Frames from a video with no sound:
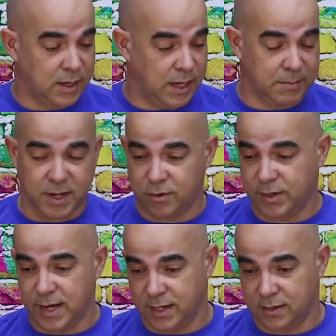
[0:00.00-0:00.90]
and my
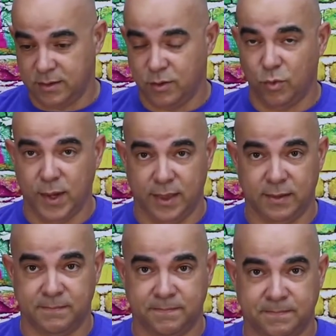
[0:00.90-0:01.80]
creating with.
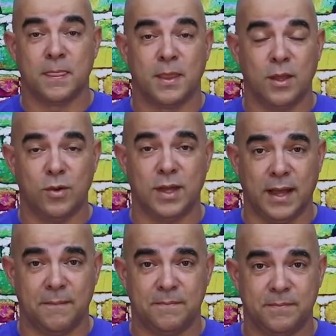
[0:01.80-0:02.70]
Okay,